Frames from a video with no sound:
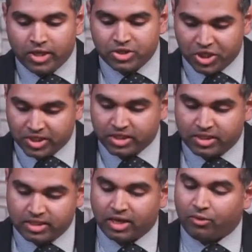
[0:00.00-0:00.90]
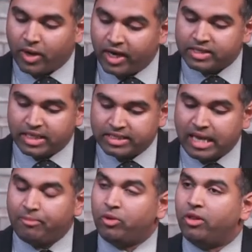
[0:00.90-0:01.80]
Jesus is the greatest
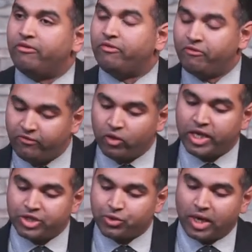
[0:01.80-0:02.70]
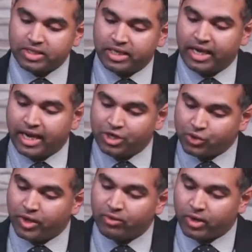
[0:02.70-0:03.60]
example of fully trusting and
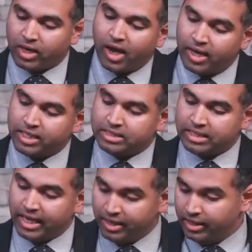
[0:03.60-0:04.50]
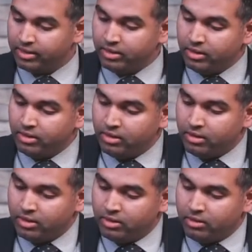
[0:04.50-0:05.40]
doing what God has said.
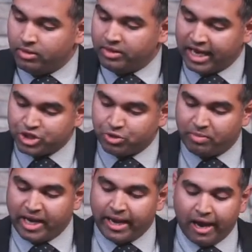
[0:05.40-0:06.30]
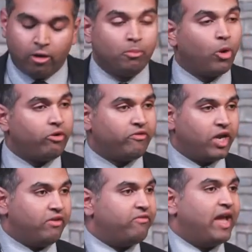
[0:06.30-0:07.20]
That should be our
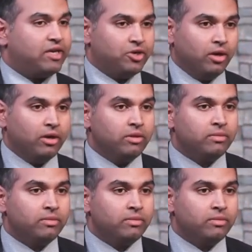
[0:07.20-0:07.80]
motivating factor.